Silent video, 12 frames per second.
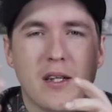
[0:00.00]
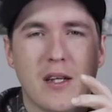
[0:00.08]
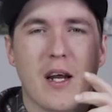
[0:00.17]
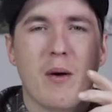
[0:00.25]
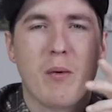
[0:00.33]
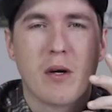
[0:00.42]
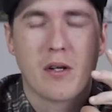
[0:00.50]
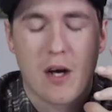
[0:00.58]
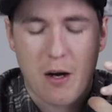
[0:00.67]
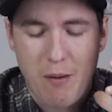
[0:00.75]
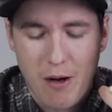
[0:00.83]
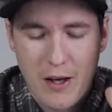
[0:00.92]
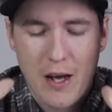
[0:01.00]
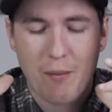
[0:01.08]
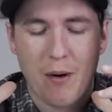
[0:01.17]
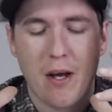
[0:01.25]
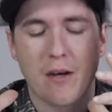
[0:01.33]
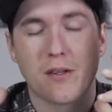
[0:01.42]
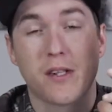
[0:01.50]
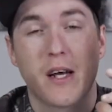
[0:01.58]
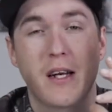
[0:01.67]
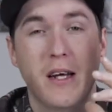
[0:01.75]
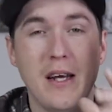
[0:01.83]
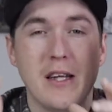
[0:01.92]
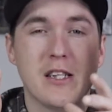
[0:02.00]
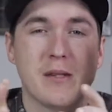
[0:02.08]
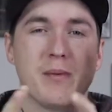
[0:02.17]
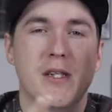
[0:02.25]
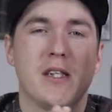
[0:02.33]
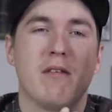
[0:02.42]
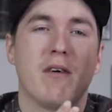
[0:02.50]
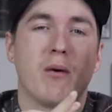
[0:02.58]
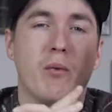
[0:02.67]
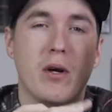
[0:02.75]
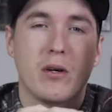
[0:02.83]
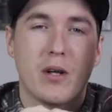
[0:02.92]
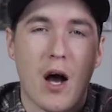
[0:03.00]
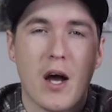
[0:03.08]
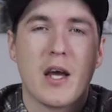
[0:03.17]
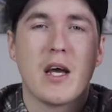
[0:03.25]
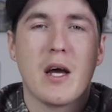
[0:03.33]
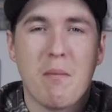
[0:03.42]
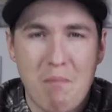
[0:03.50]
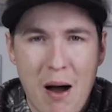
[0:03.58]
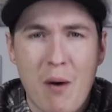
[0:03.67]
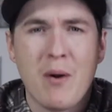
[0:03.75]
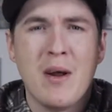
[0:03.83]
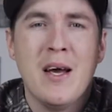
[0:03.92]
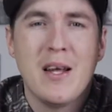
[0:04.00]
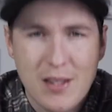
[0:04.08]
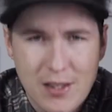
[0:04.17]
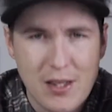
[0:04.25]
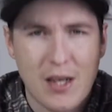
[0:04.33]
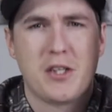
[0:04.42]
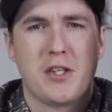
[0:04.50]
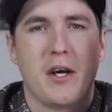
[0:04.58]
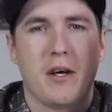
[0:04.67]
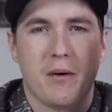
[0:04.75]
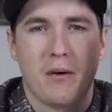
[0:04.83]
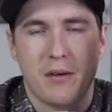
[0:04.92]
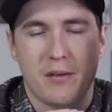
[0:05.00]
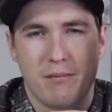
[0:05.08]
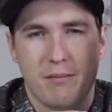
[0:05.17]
Today we are talking about camera angles, and in specific we are talking about the Dutch angle.